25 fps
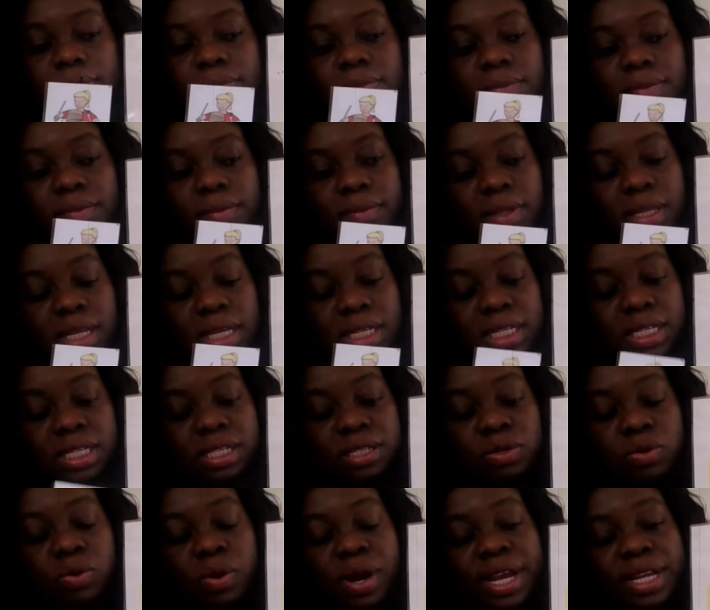it is
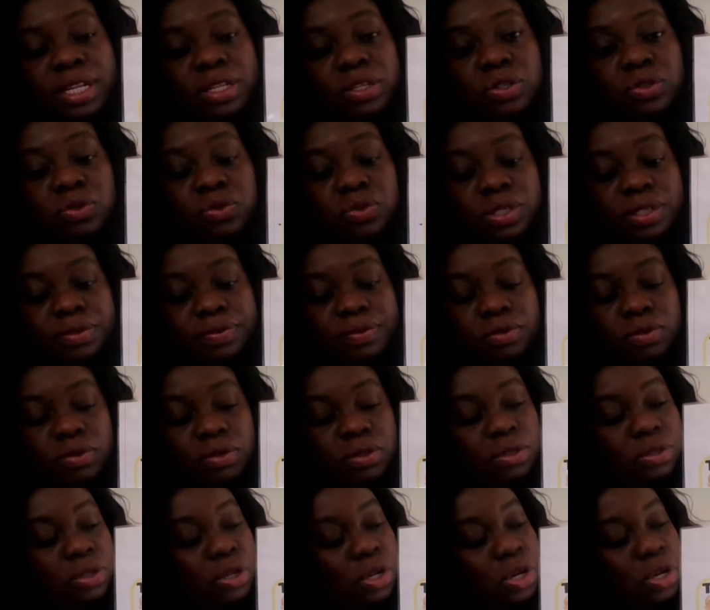quite
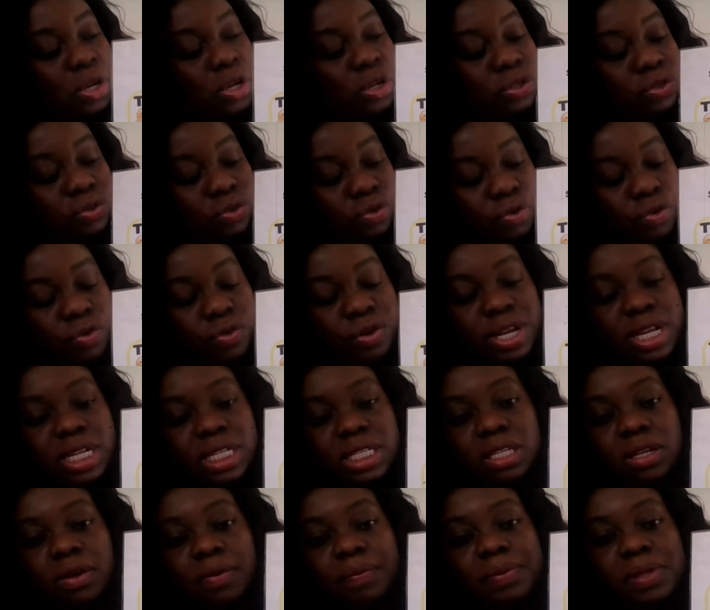useful to create
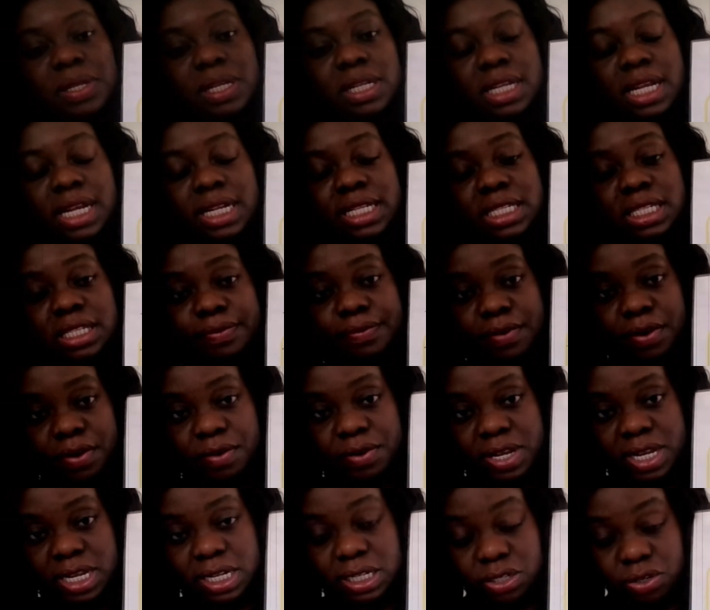something that is very
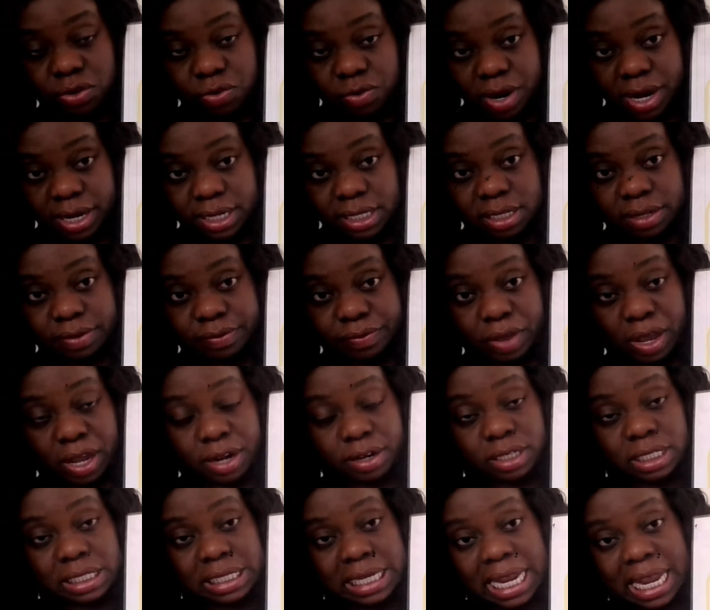interactive
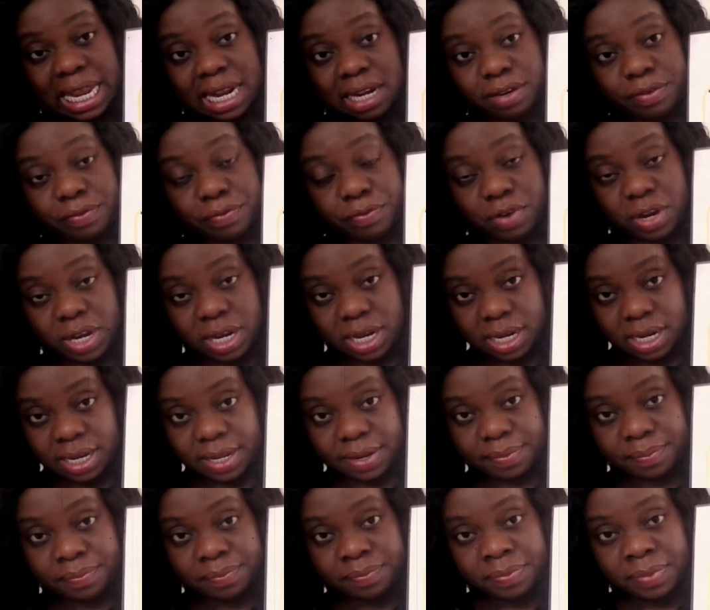and child friendly,
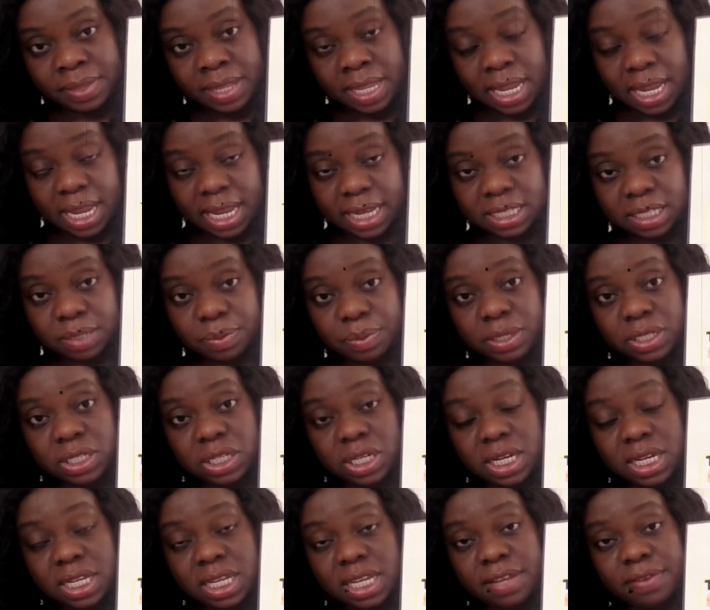
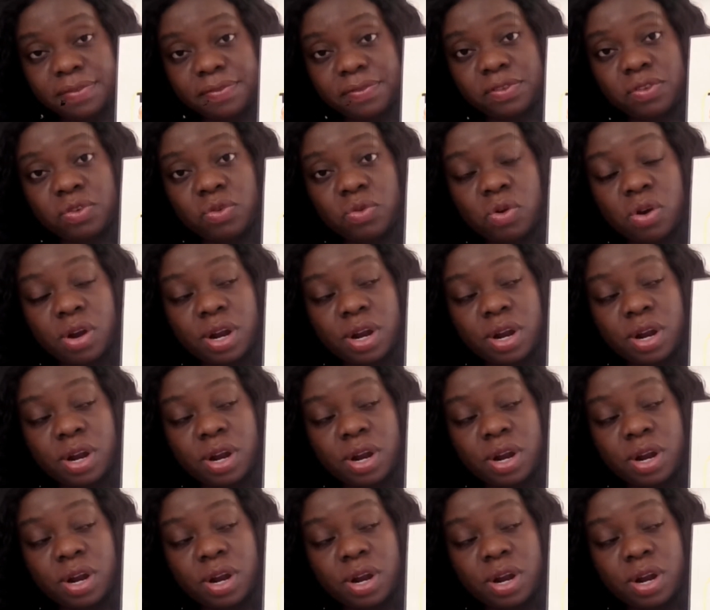especially if you are